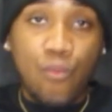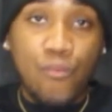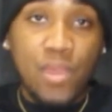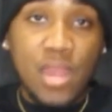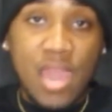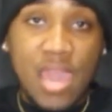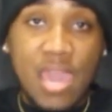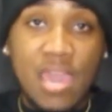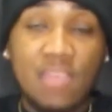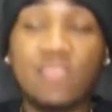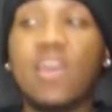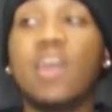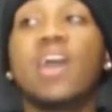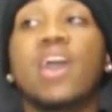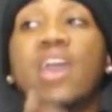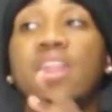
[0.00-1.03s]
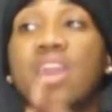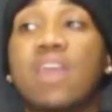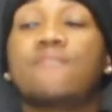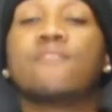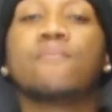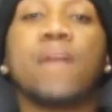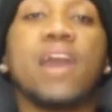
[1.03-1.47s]
whooping ass, and
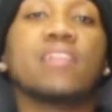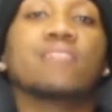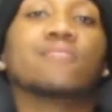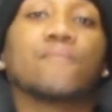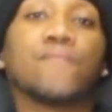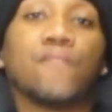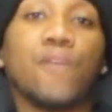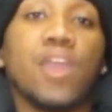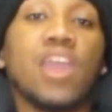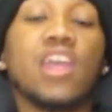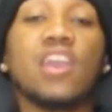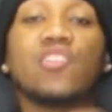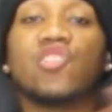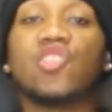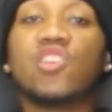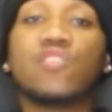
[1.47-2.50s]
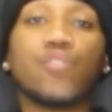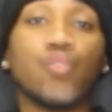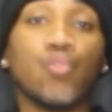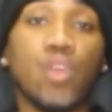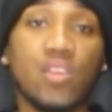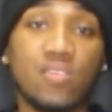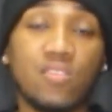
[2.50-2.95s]
everybody's afraid, and she's
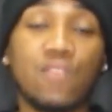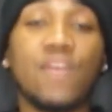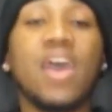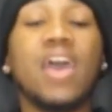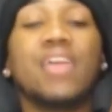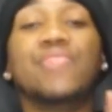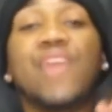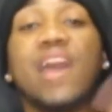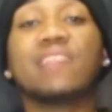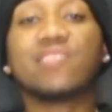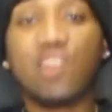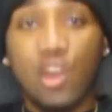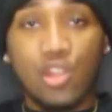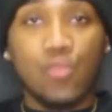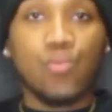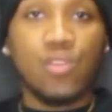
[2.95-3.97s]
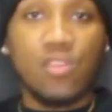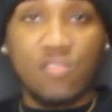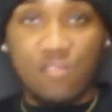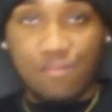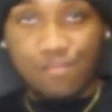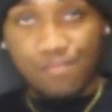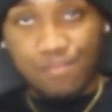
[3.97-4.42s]
aggressive. That's
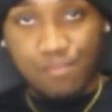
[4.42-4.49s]
colorism.